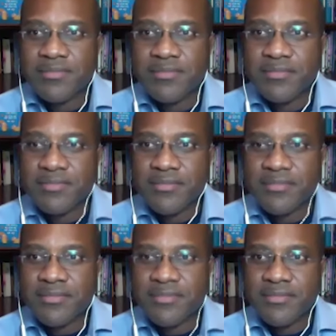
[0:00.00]
True.
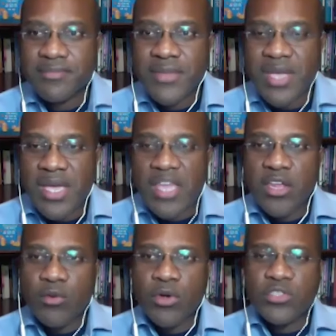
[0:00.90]
In
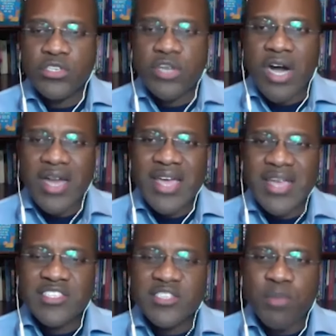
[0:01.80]
other words, God
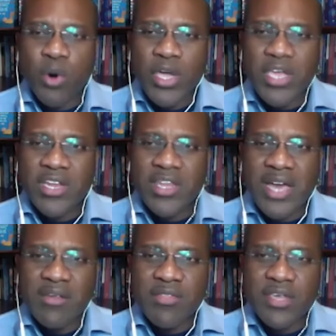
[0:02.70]
has spoken a
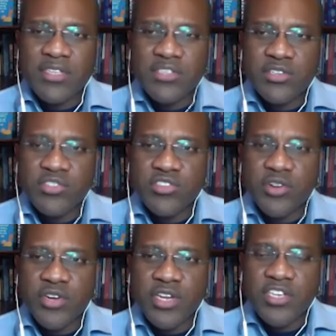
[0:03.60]
lot of things
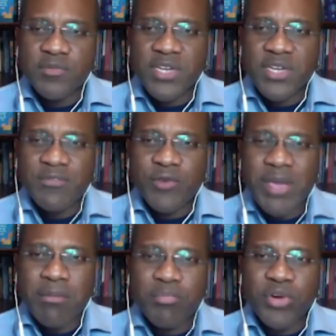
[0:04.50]
concerning us, but if we
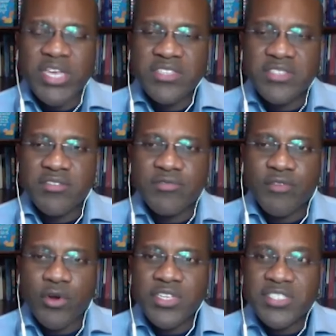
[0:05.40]
embrace the
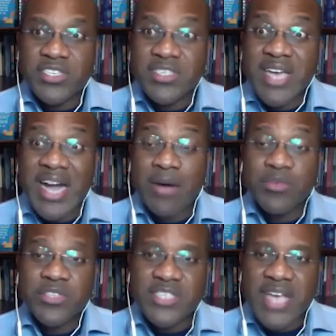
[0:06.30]
voices
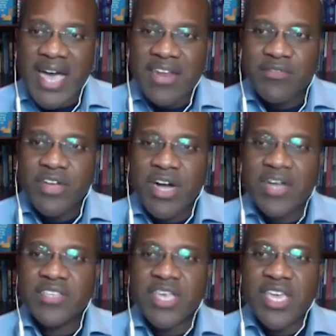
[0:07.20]
outside of
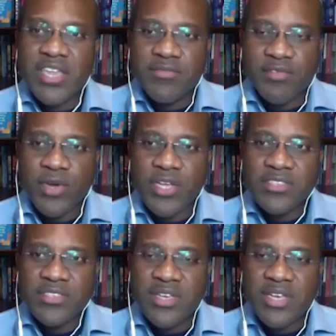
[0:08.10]
God's
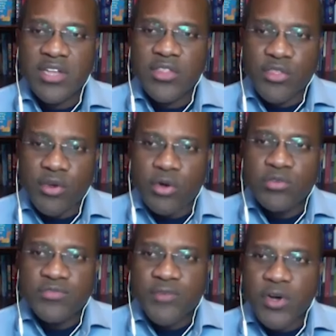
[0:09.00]
influence,
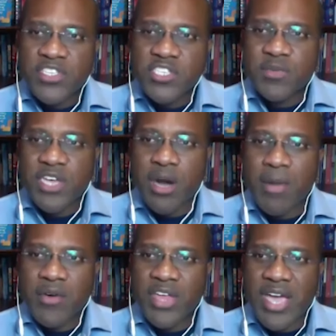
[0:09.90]
those voices become
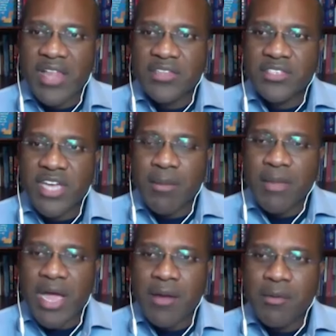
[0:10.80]
our reality.
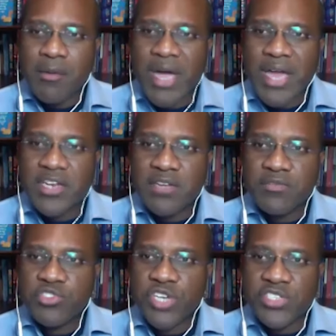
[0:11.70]
I'm, I'm reminded
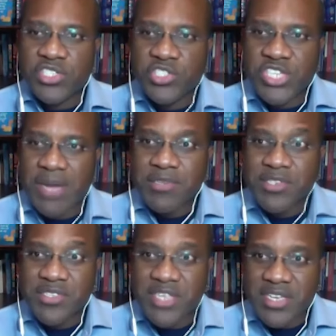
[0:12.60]
of Judges
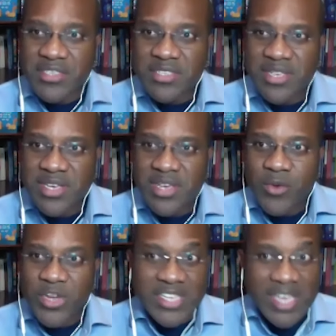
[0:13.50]
chapter 6
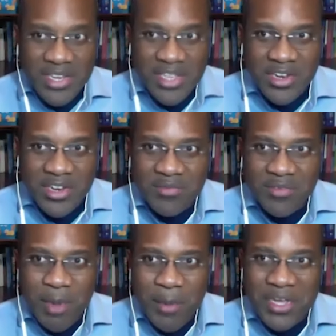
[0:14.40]
with Gideon.
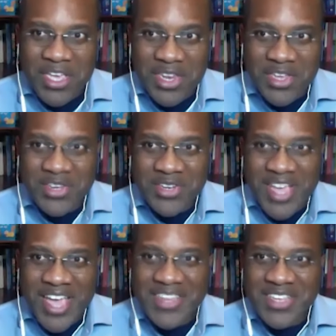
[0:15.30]
Remember, Gideon
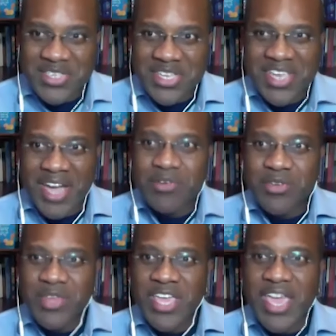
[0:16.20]
had this
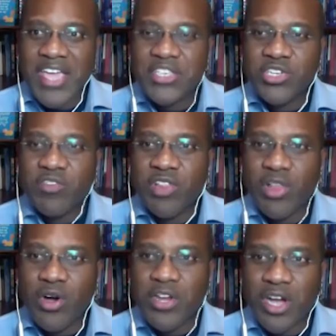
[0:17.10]
encounter yeah. where the angel of the
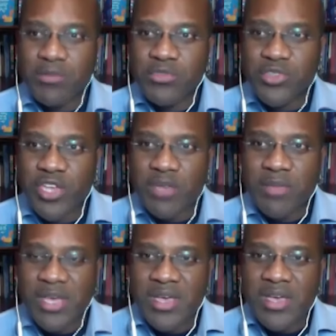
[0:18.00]
Lord comes to
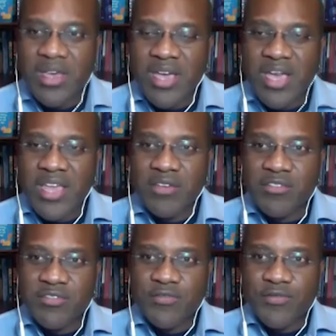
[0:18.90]
him and
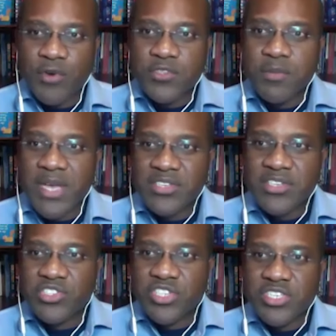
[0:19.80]
the first
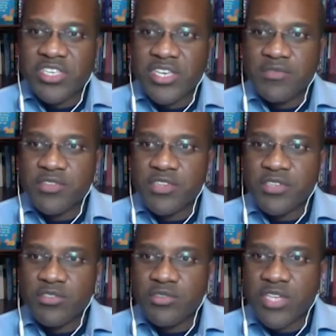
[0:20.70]
message he gives to,
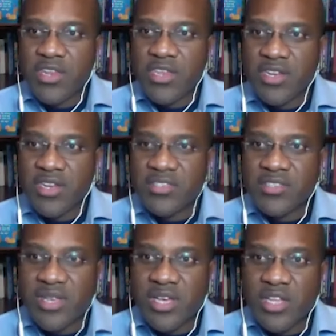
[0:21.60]
to Gideon
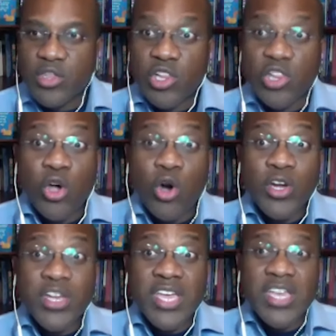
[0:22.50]
is, The
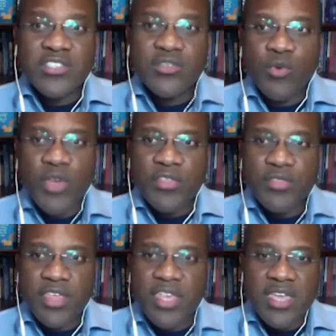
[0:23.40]
Lord is with
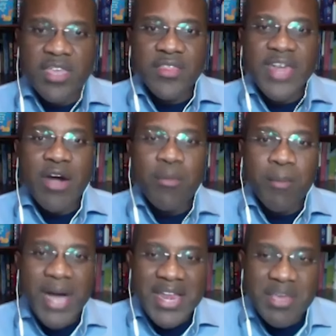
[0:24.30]
thee, thou
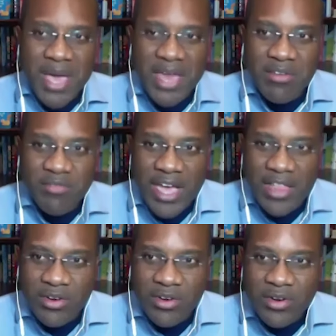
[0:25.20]
mighty man of valor.